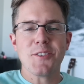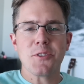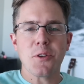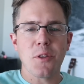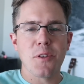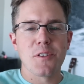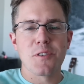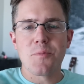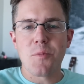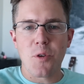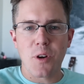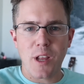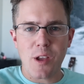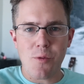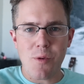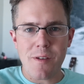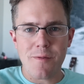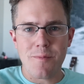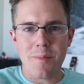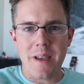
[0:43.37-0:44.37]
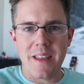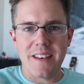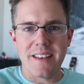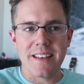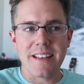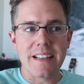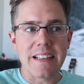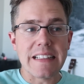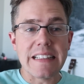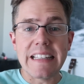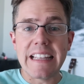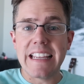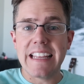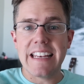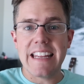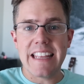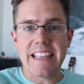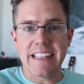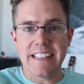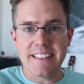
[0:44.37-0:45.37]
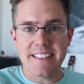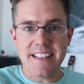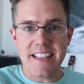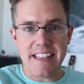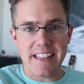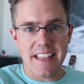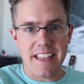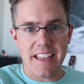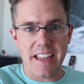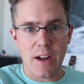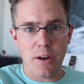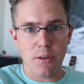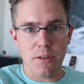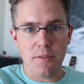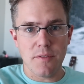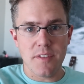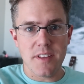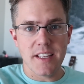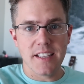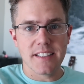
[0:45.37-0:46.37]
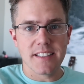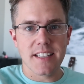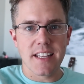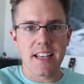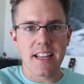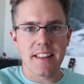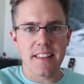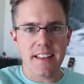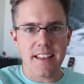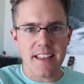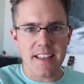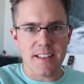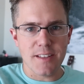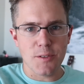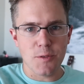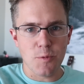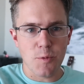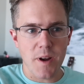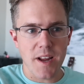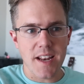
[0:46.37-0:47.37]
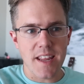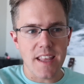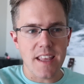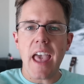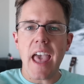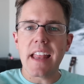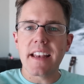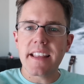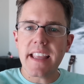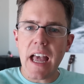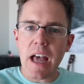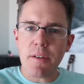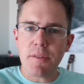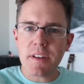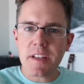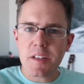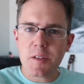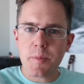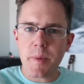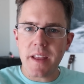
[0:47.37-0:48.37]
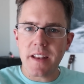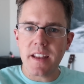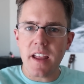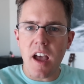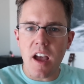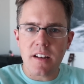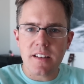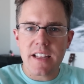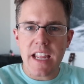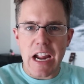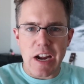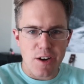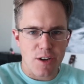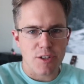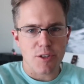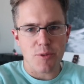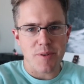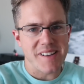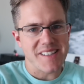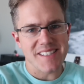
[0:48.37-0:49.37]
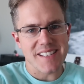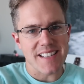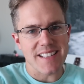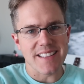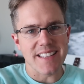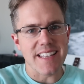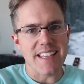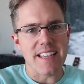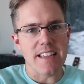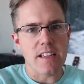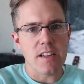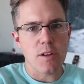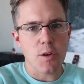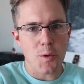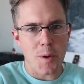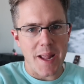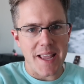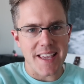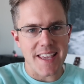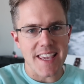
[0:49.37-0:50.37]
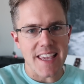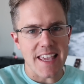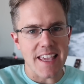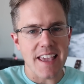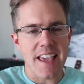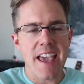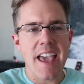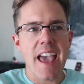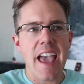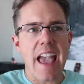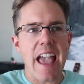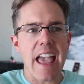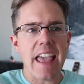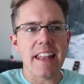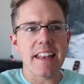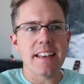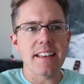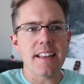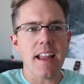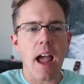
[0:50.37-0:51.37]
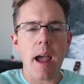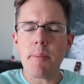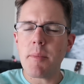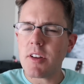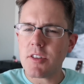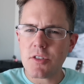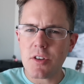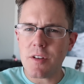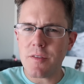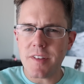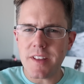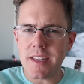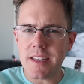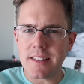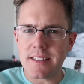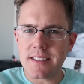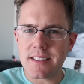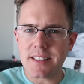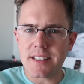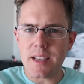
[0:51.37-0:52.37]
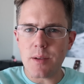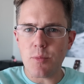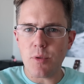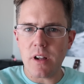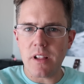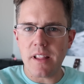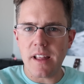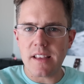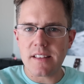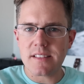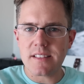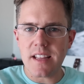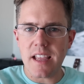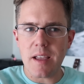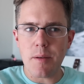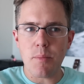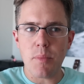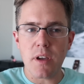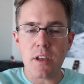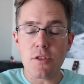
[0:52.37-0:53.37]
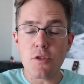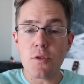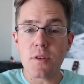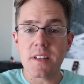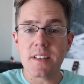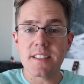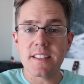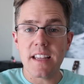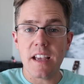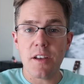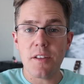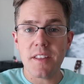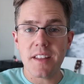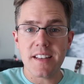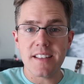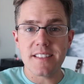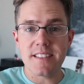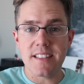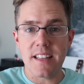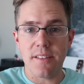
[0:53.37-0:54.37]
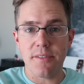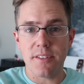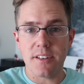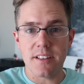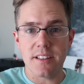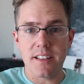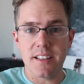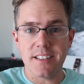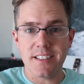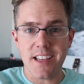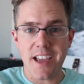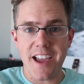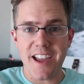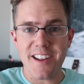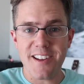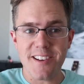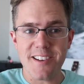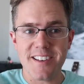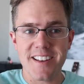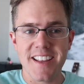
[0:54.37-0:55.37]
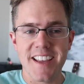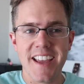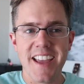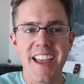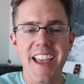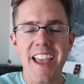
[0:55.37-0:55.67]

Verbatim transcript: So this morning we've been cleaning and taking care of things, getting the kids ready. And Calvin has been uncharacteristically cranky. And I'm not sure if he didn't sleep well last night, but you can tell that he's definitely tired.